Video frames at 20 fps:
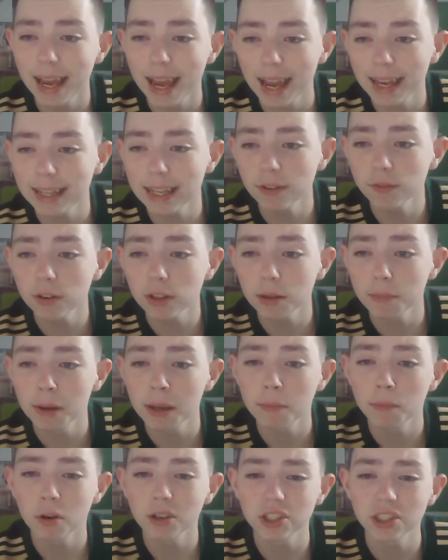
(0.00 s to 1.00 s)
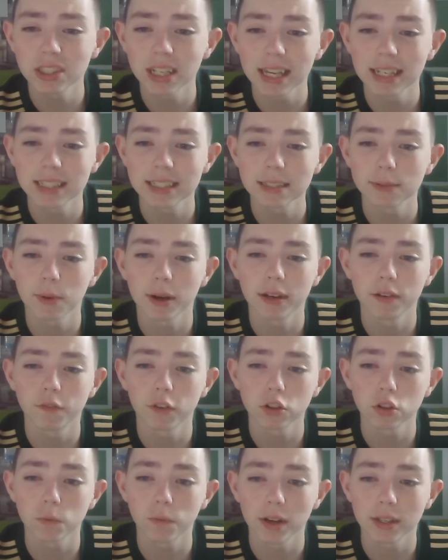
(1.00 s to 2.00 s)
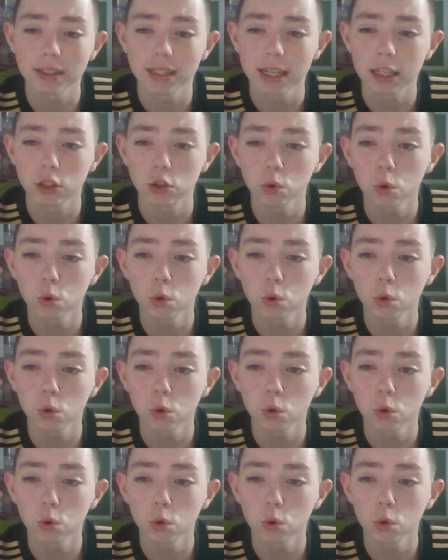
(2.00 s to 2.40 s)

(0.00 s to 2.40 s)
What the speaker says: it didn't really make much sense when Virgil van Dijk,